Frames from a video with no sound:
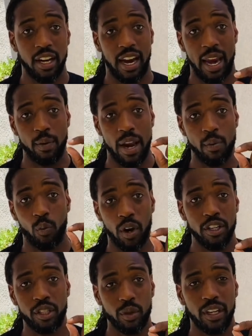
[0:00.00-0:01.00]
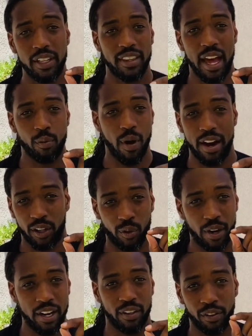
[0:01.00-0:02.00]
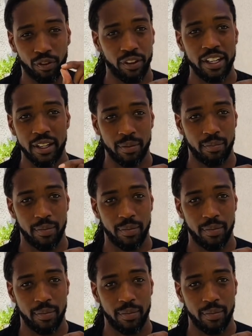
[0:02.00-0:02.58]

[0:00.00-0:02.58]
And, and once you get that radical inner freedom,